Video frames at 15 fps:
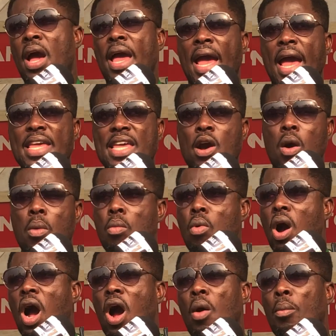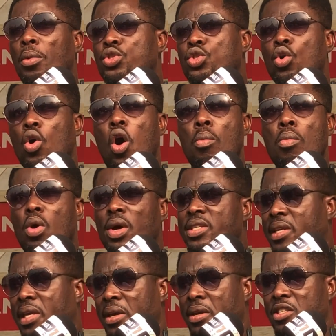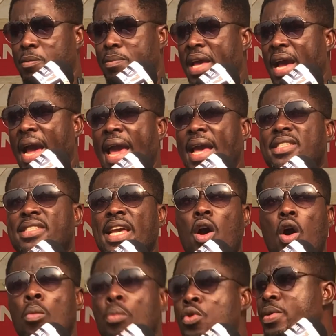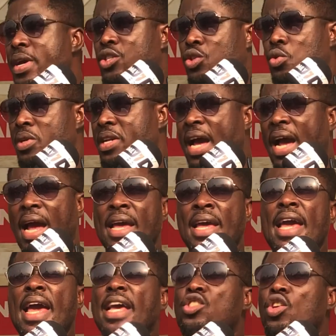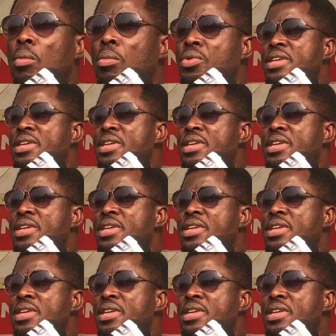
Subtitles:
your more almost so almost skills be a set on your school now, a some